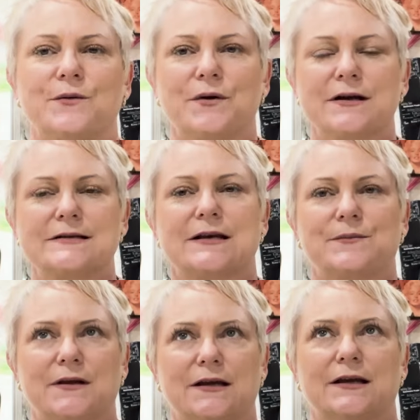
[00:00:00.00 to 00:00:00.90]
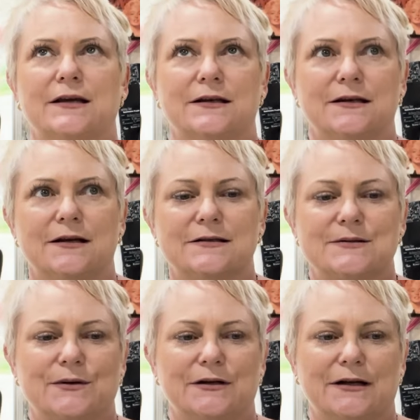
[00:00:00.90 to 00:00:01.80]
wearing something in
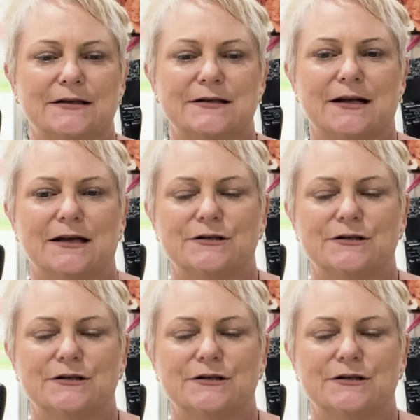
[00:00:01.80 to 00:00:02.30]
Spotlight today,